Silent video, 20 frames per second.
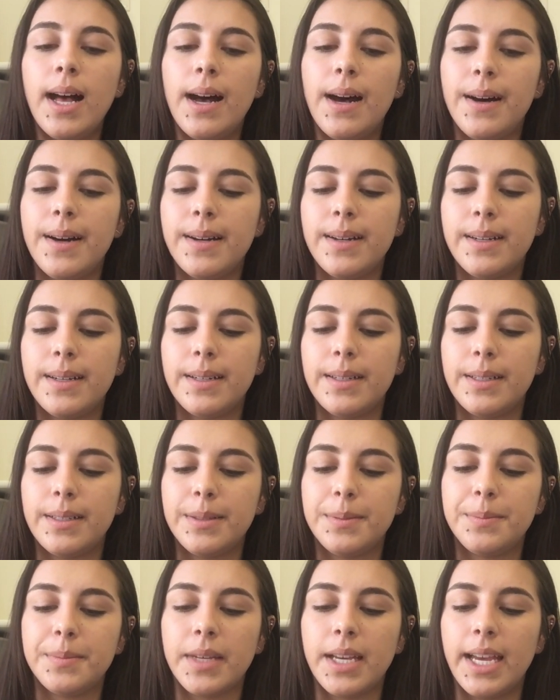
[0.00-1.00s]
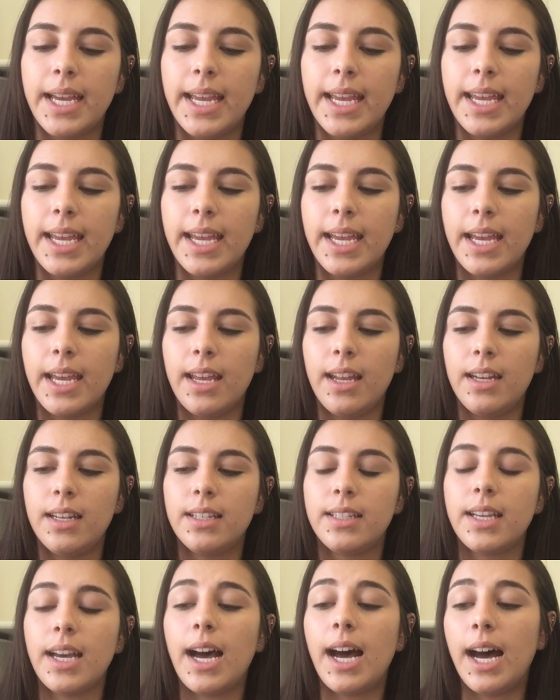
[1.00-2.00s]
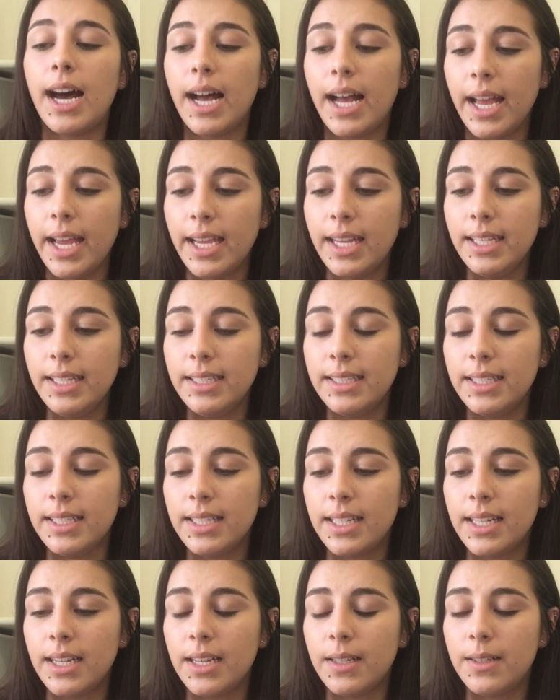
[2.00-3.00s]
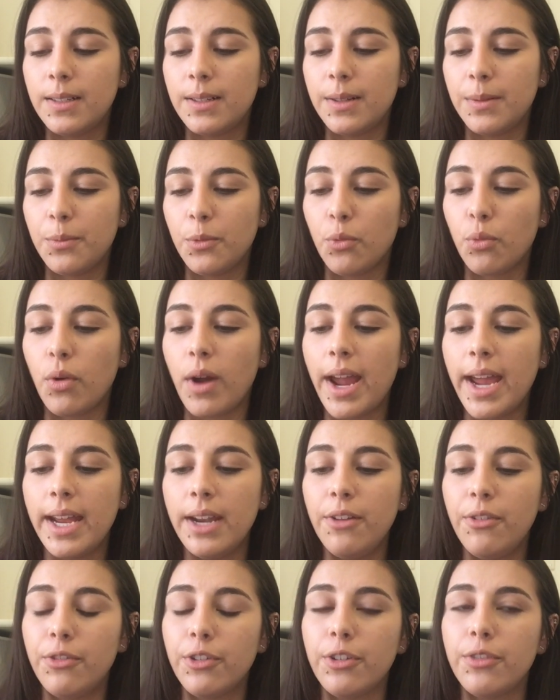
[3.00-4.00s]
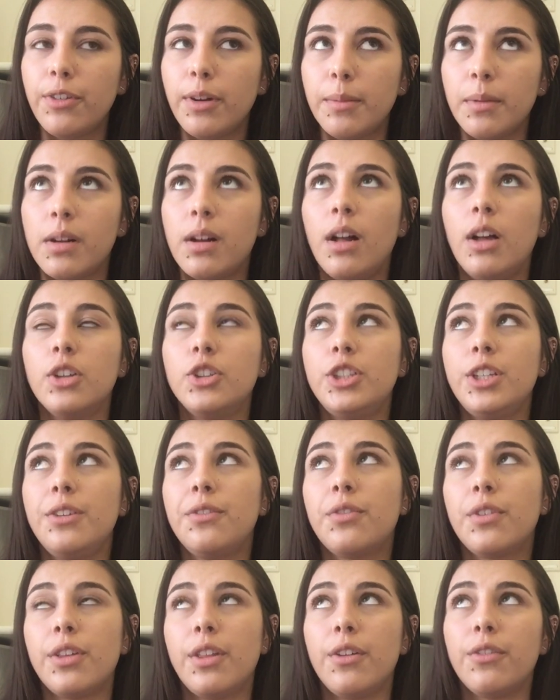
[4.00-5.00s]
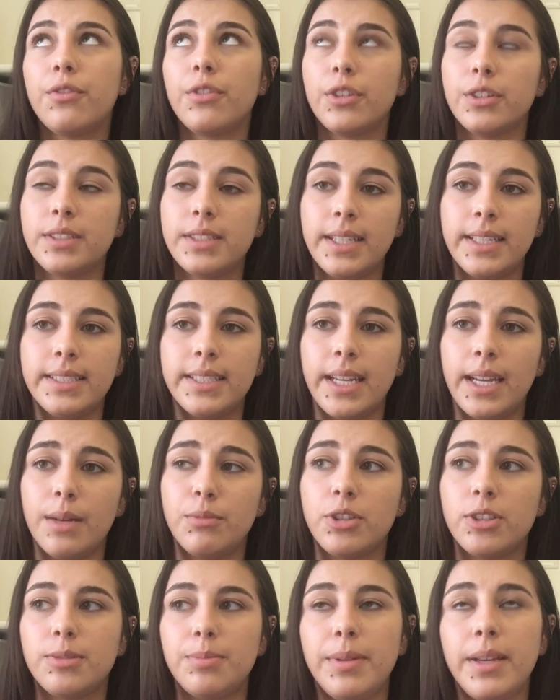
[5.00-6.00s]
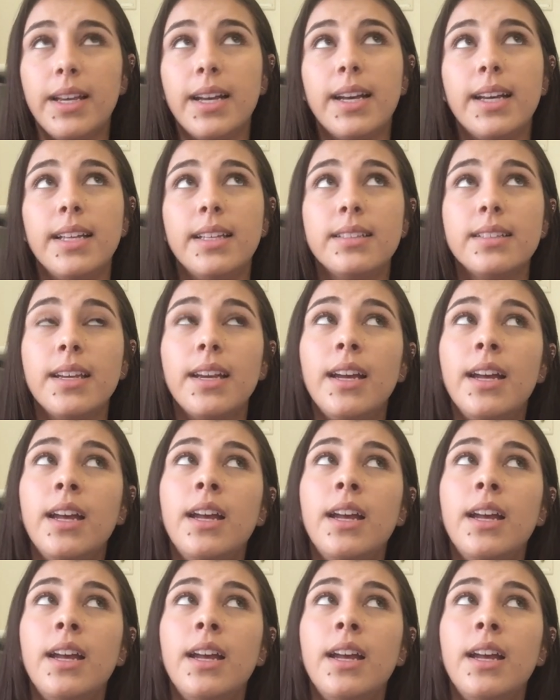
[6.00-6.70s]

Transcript: Um, and I um, read for pharmacology for the first exam just because